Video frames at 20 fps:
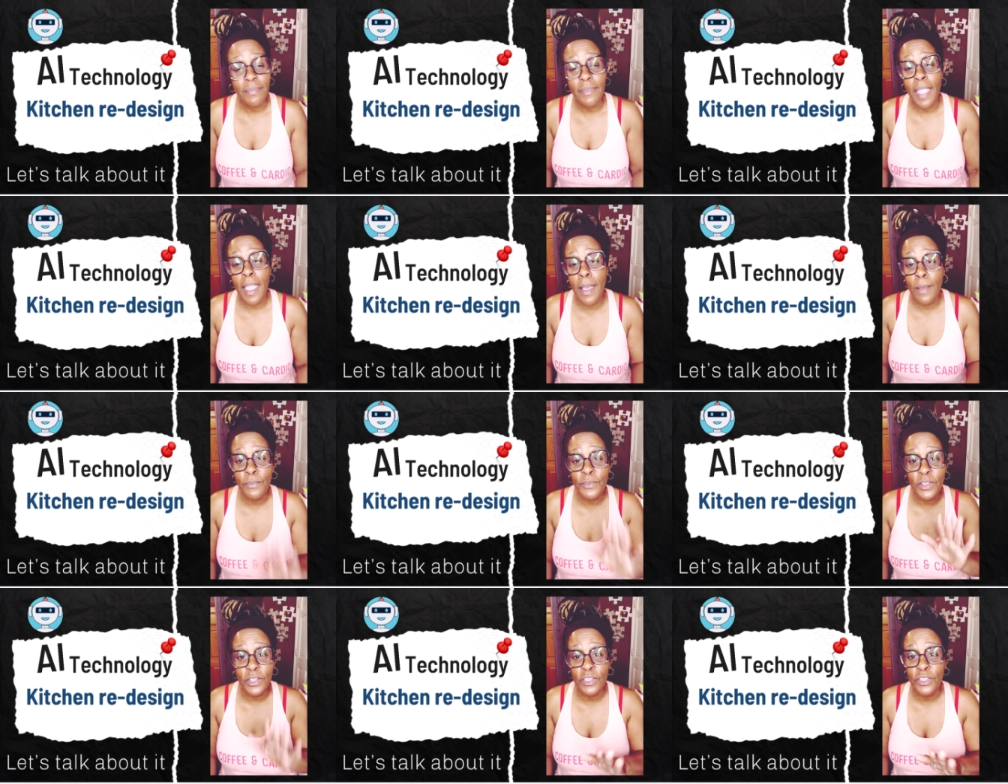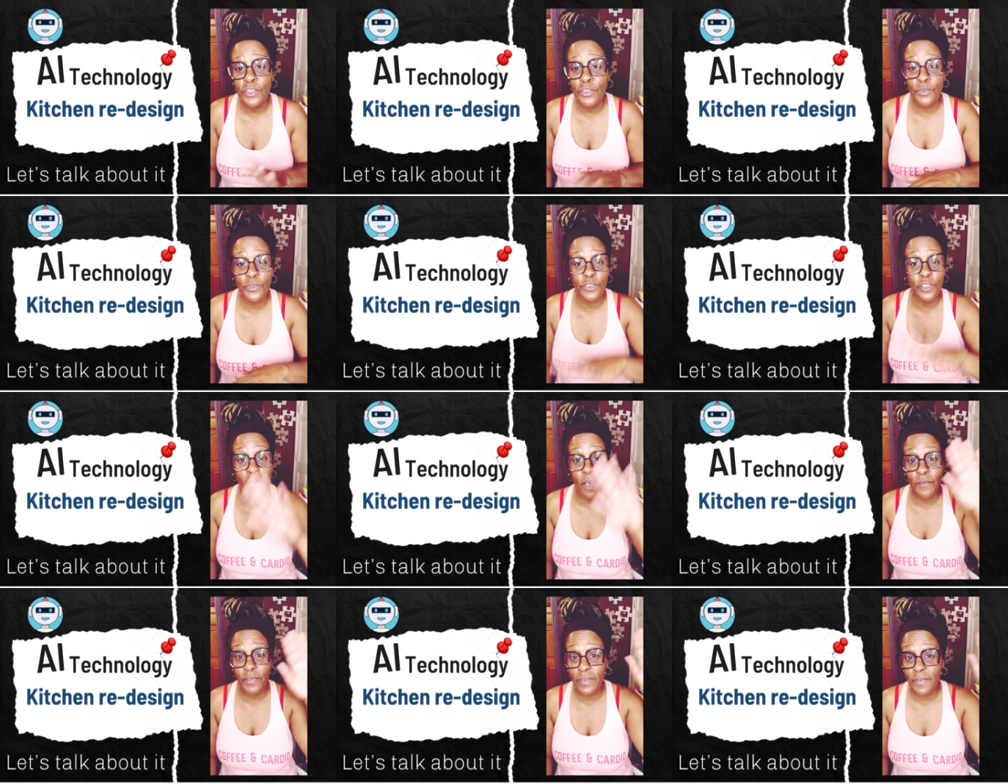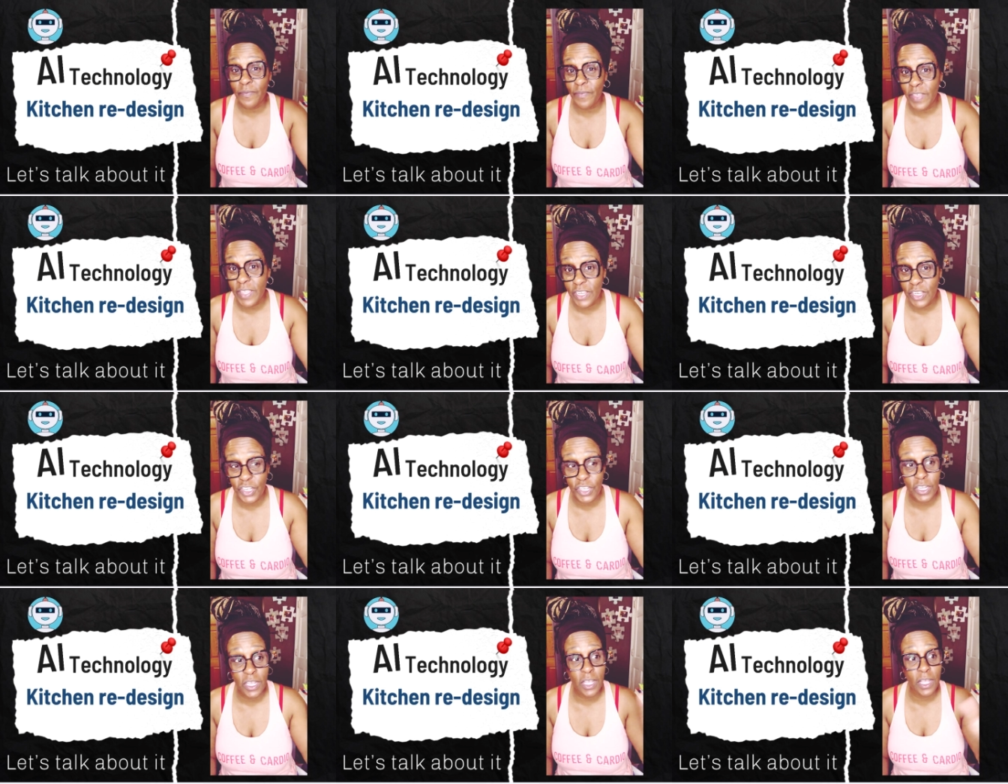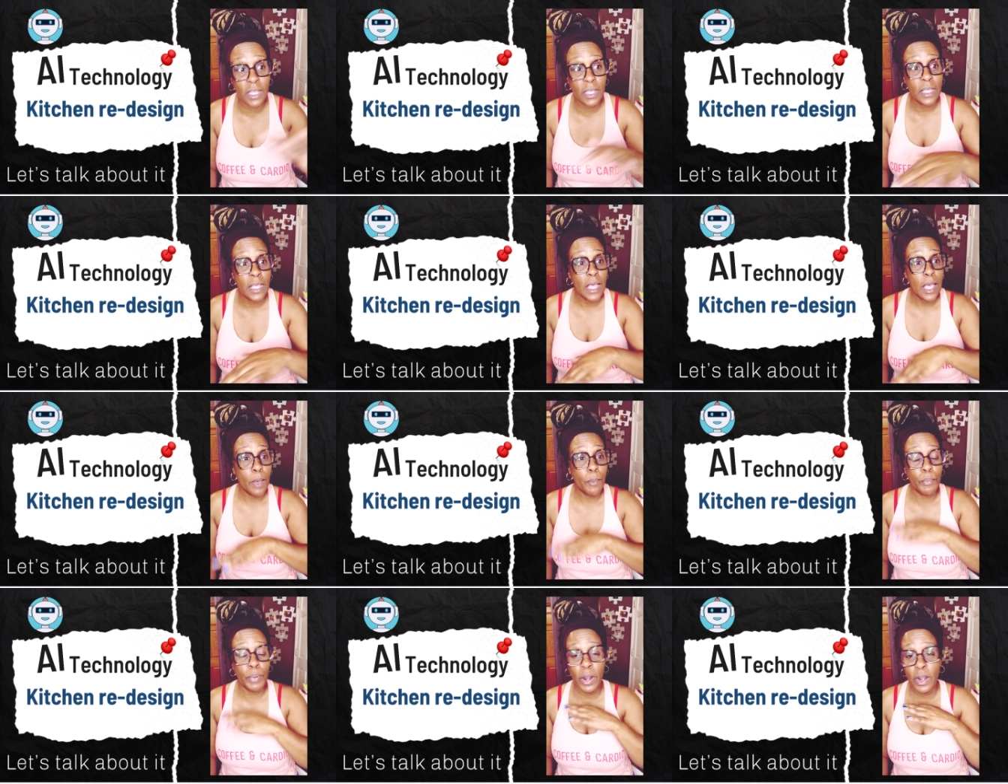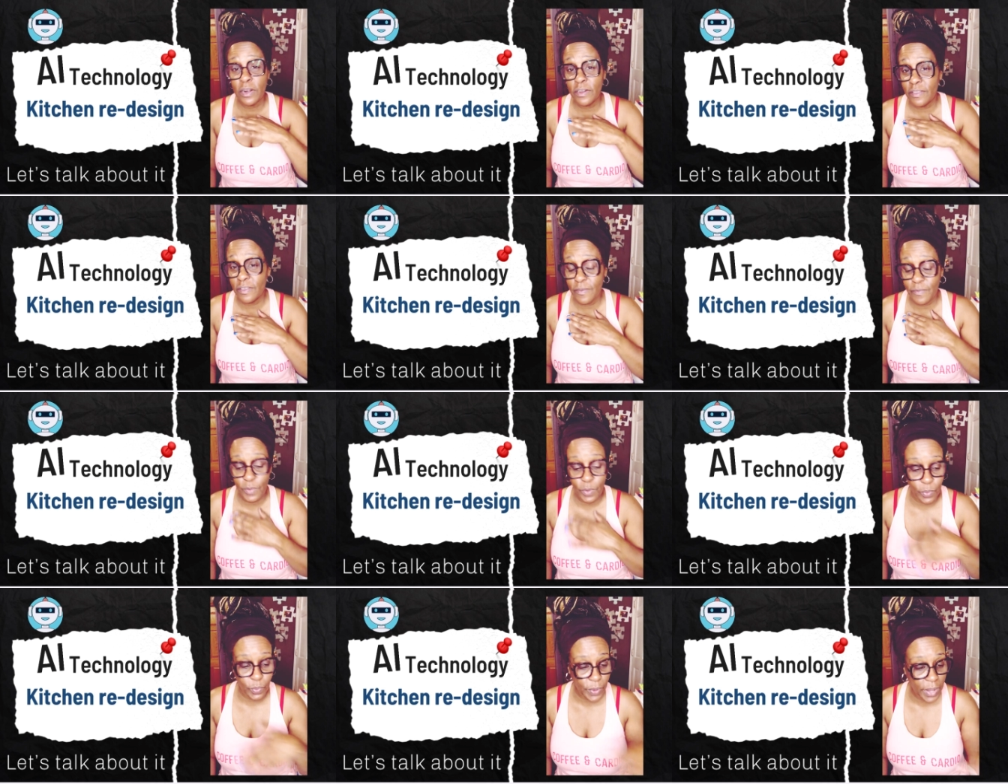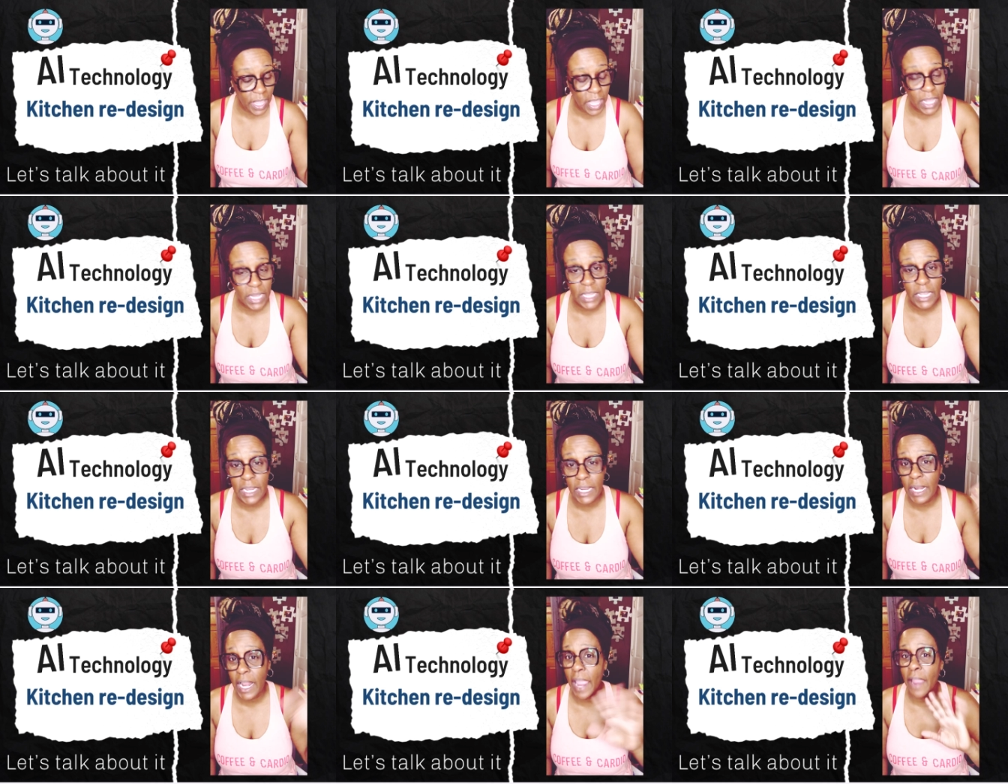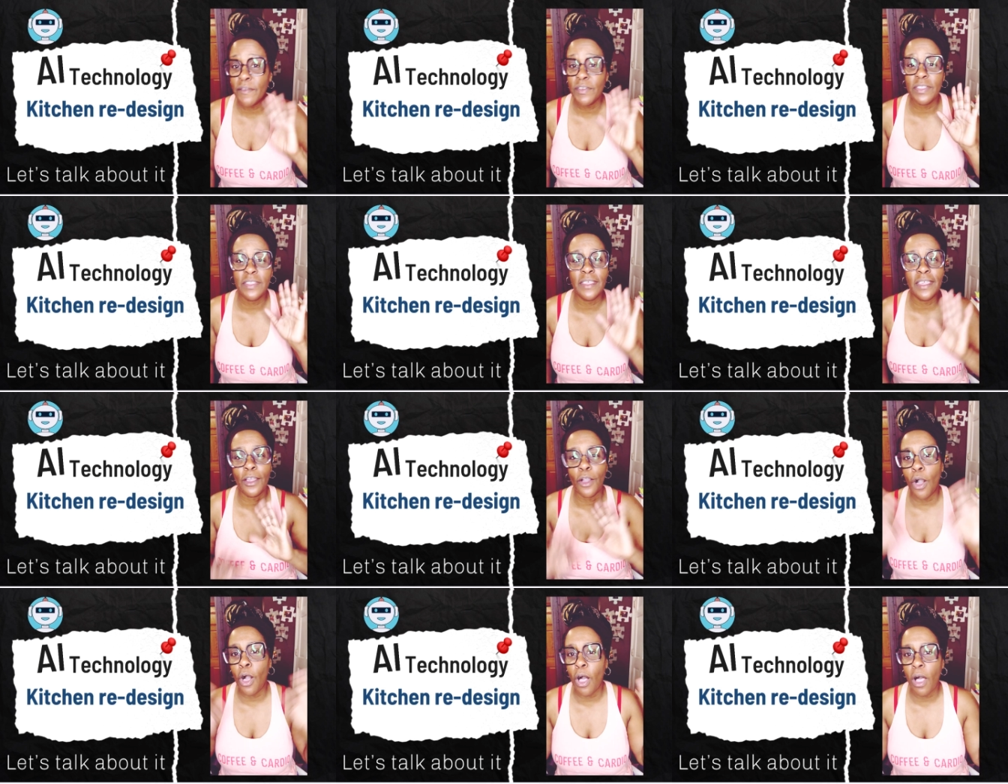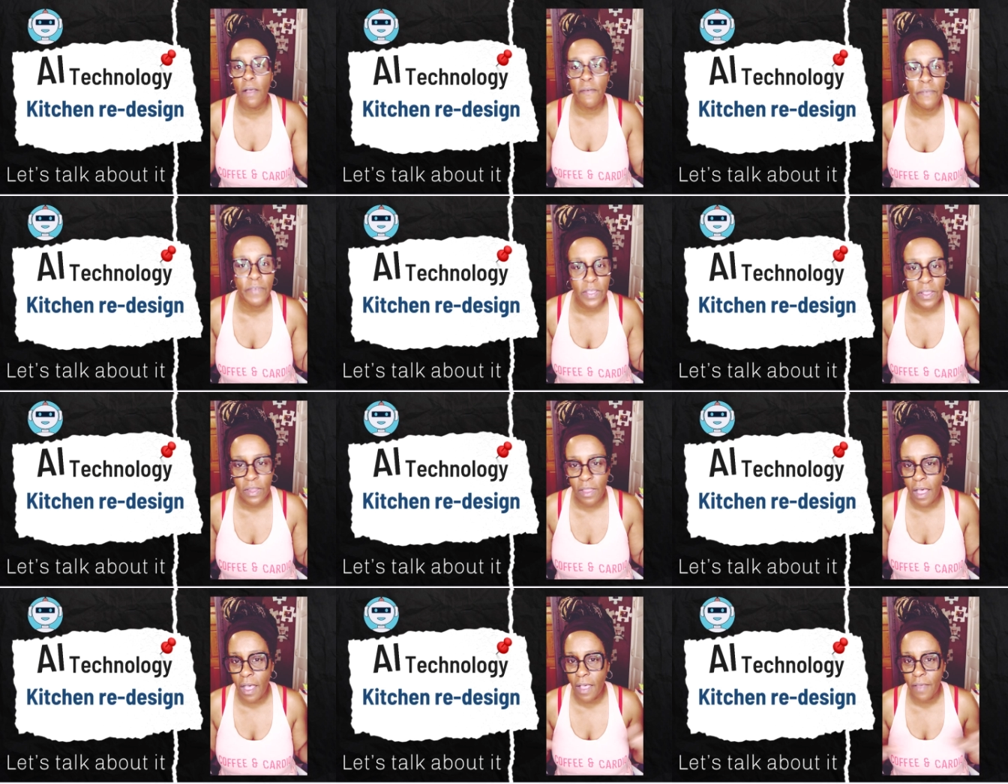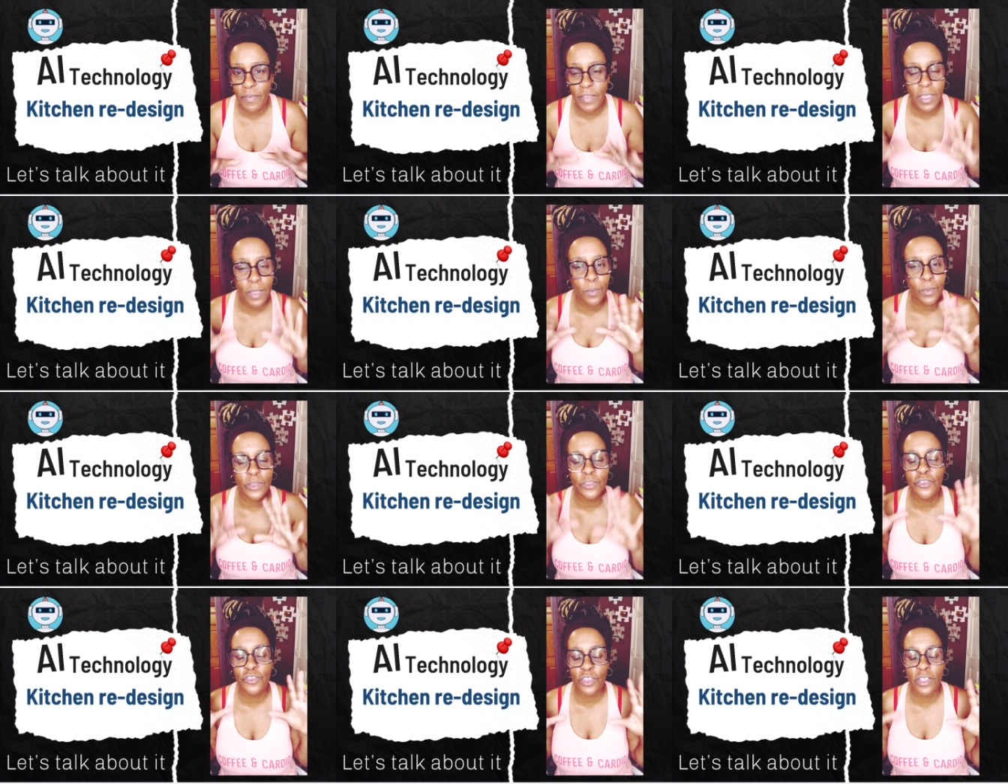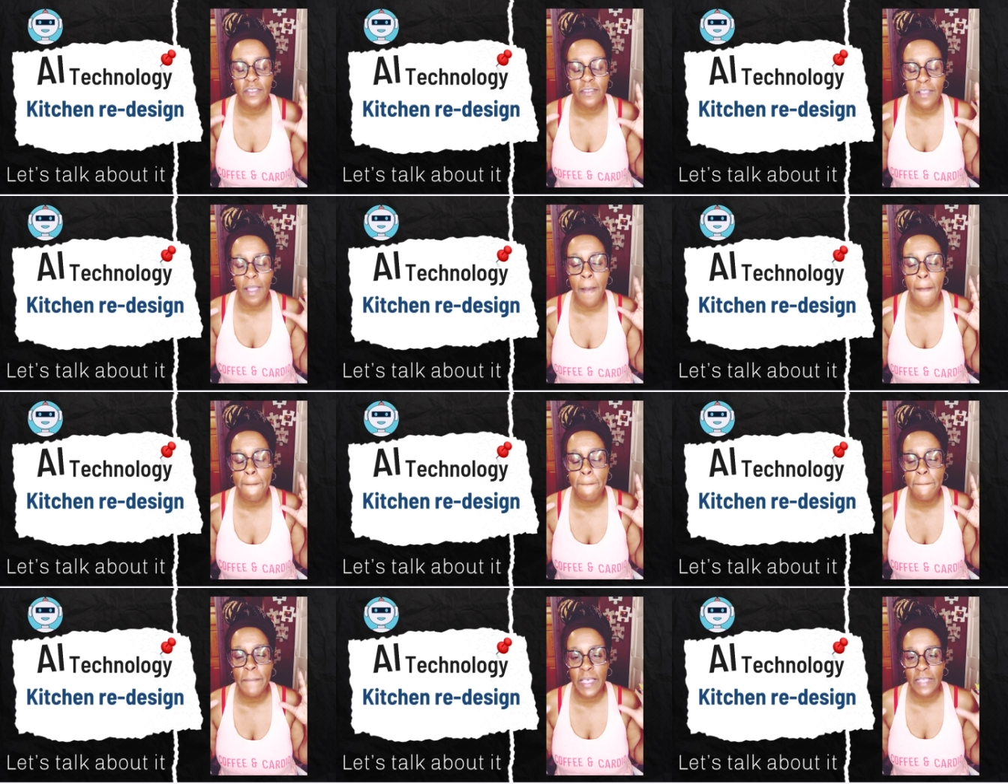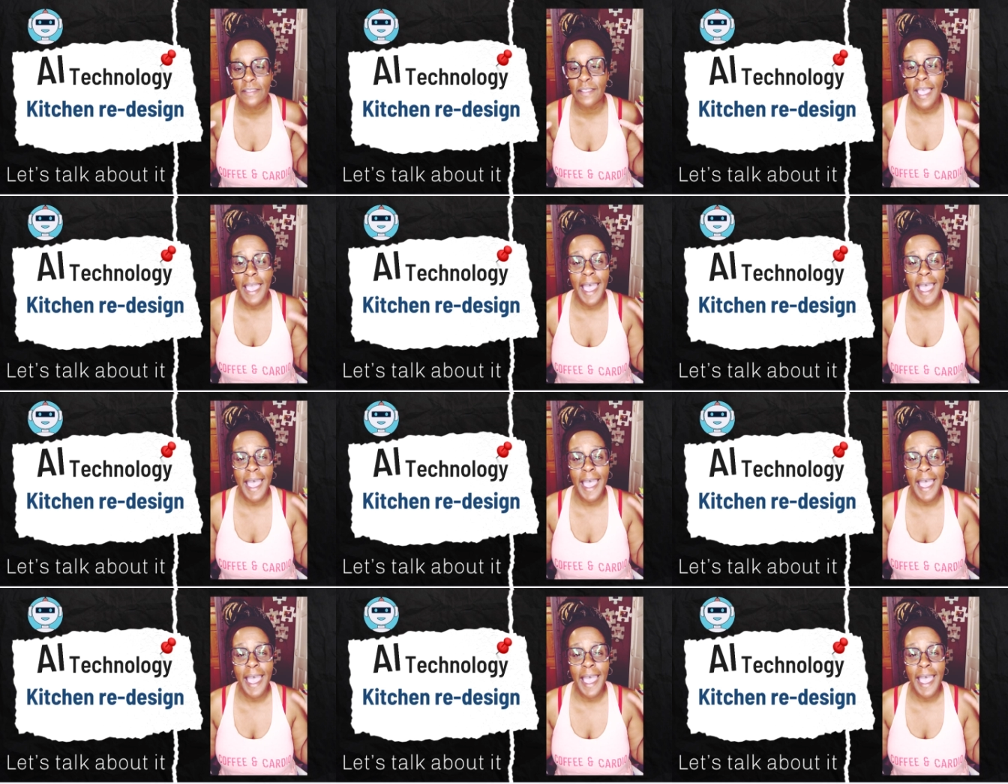I'm telling you, soffit fascia, parts of the railing, everything all fell off. It was just a mess.